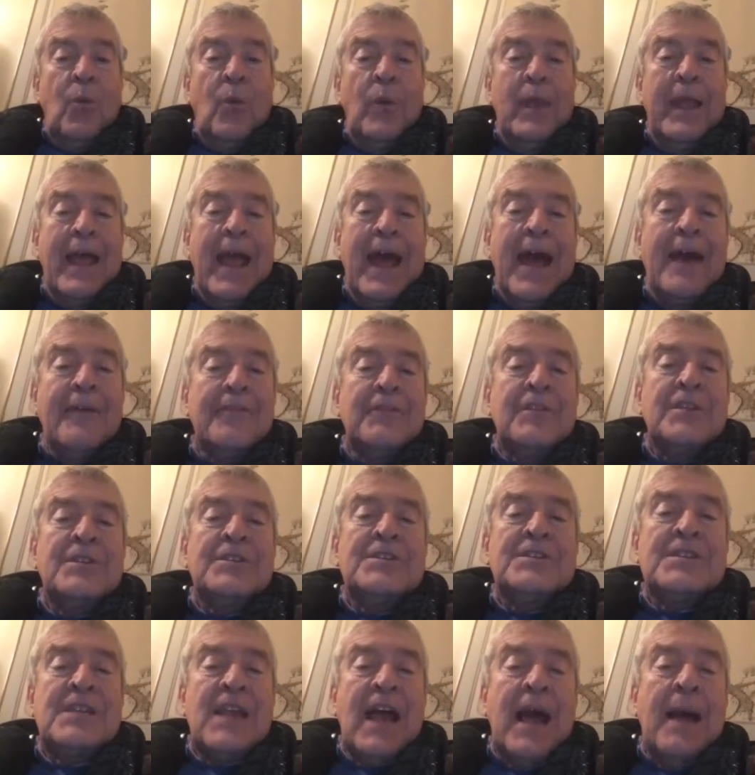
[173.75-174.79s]
We have to
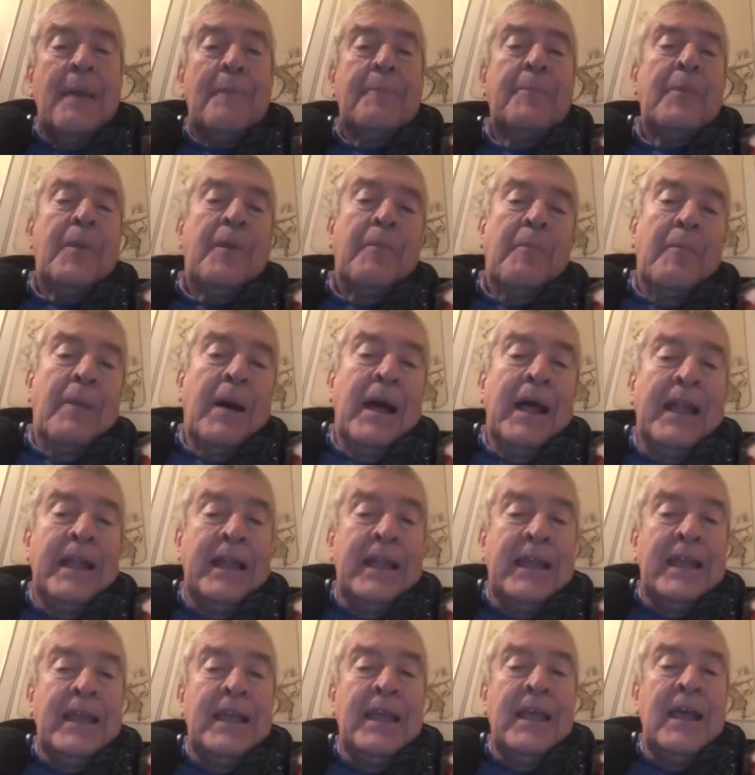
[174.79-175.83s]
stop the
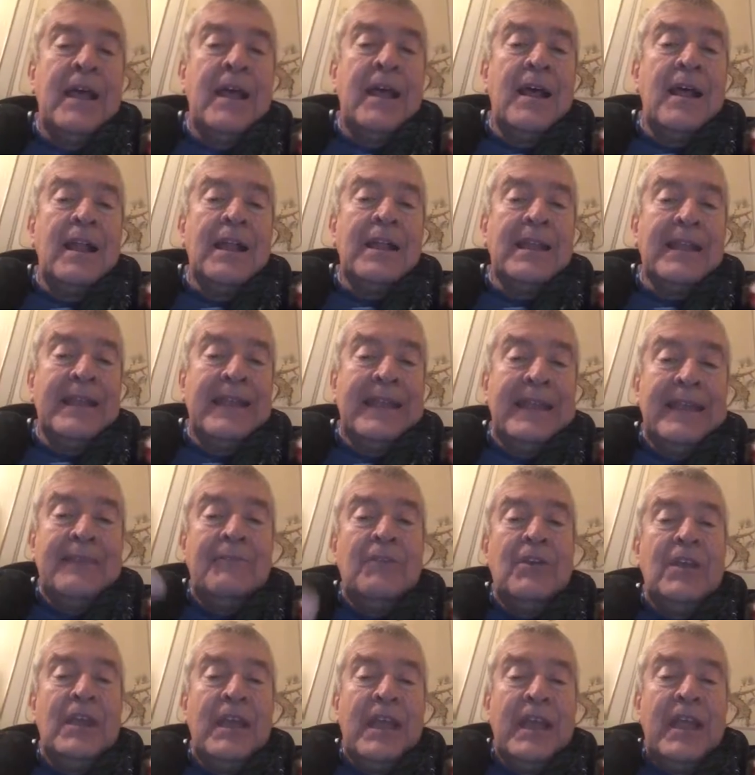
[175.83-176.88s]
money
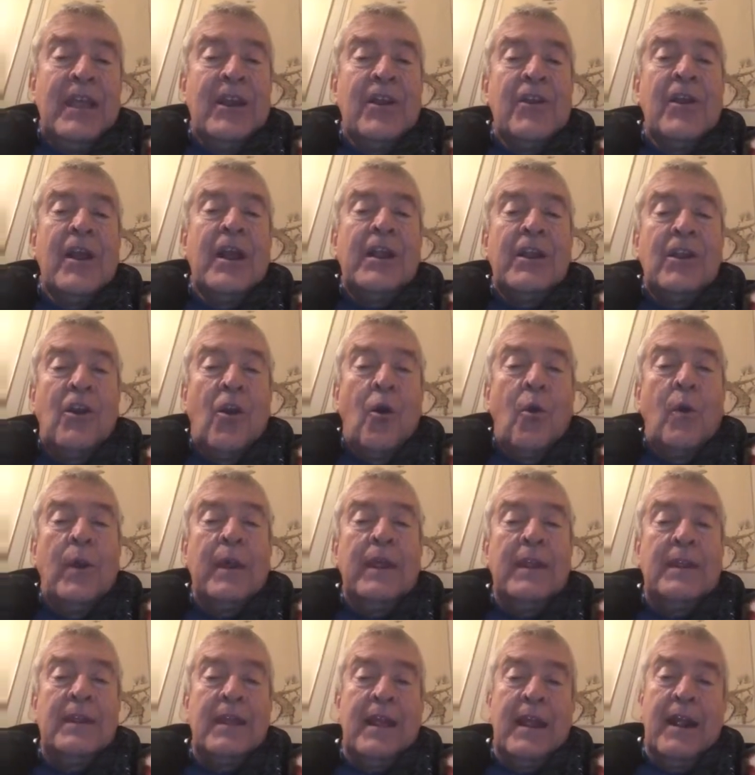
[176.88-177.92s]
leaving here and
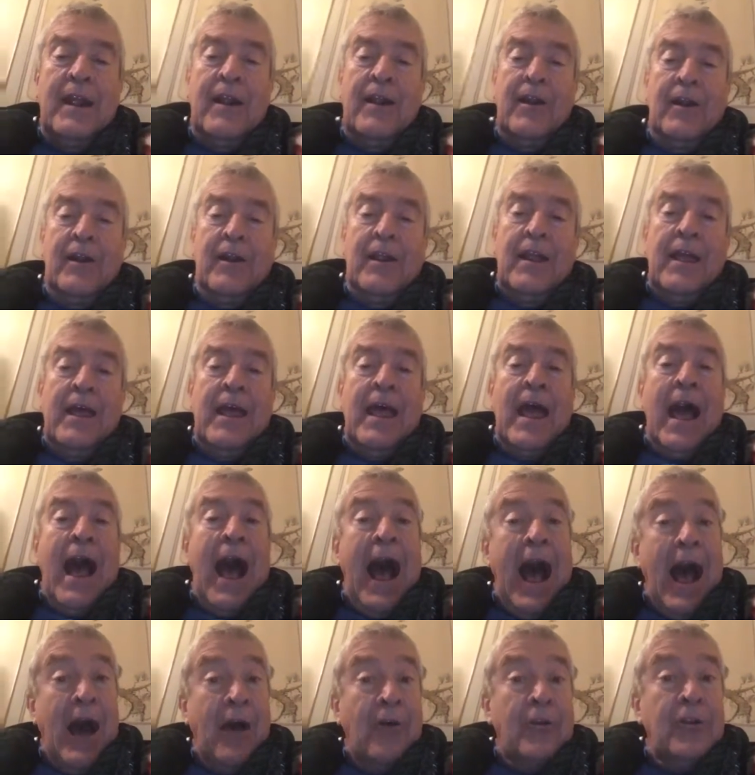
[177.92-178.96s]
going there.
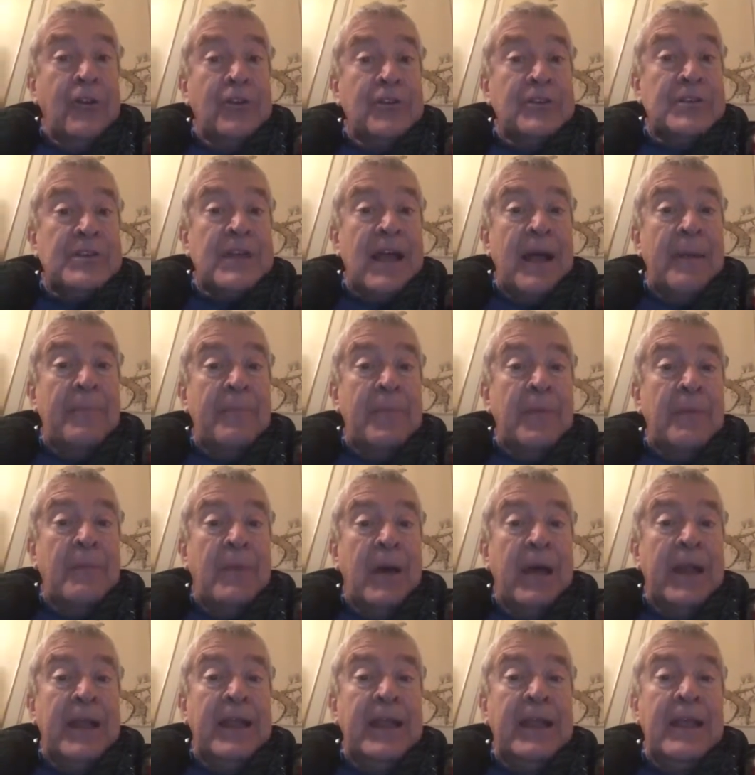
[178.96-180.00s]
How do you stop the
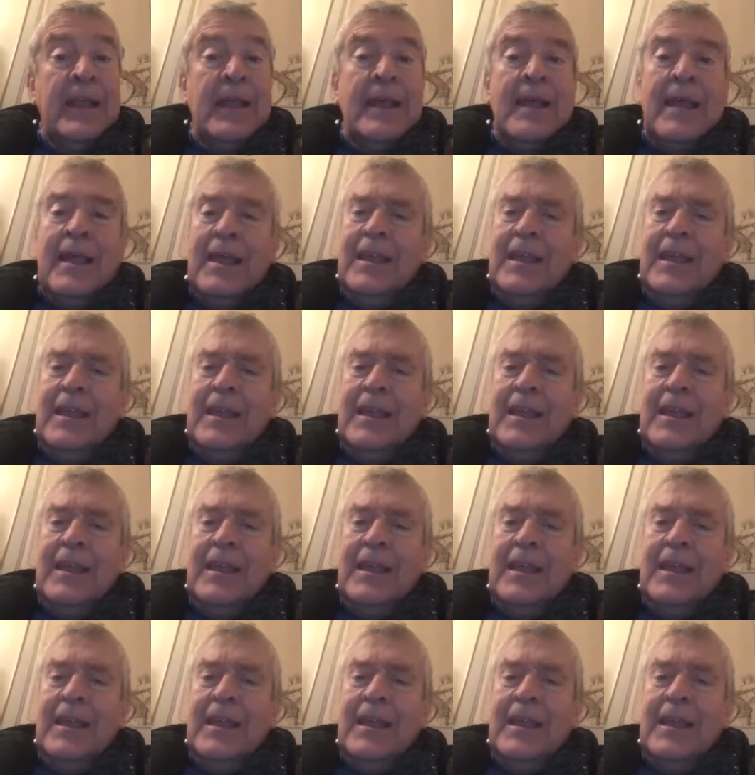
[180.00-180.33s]
money?